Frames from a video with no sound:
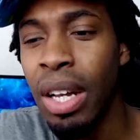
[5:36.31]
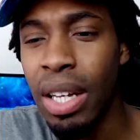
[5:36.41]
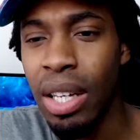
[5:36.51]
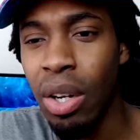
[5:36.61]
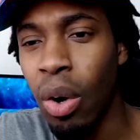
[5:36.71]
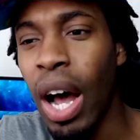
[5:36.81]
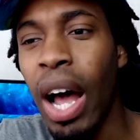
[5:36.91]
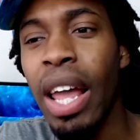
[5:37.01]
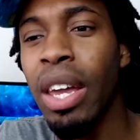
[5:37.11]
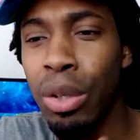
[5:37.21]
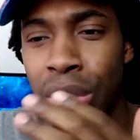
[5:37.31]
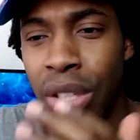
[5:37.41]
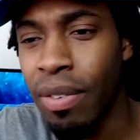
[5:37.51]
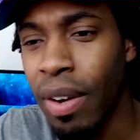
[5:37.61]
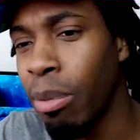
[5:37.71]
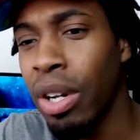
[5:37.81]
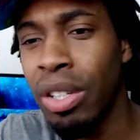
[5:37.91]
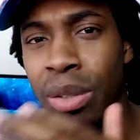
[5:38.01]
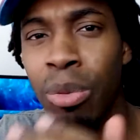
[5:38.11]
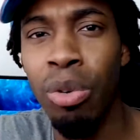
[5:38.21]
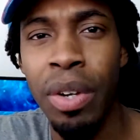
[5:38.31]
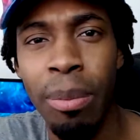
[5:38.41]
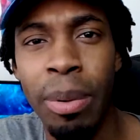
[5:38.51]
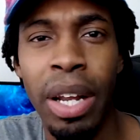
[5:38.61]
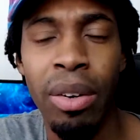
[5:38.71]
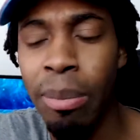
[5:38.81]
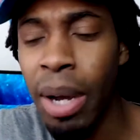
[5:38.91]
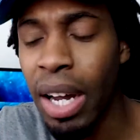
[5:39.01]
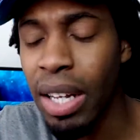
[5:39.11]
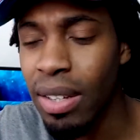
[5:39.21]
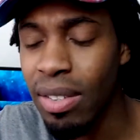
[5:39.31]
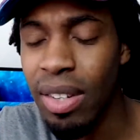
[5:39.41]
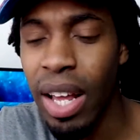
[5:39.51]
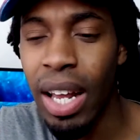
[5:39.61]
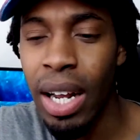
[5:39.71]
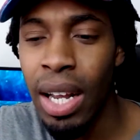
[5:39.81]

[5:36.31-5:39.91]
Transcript: you know, high energy vibrations moving up and down your body, this and that.